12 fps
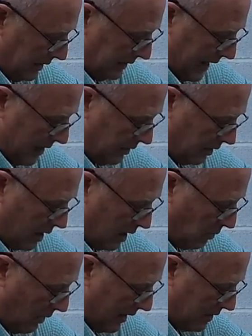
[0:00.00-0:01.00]

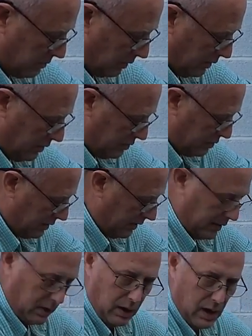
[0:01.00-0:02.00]
Counterclockwise will loosen it
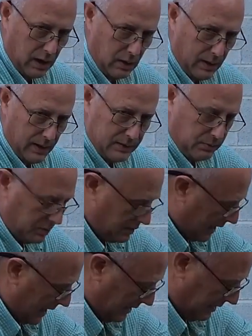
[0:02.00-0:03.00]
and clockwise will
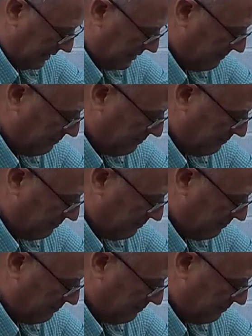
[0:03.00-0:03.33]
tighten it.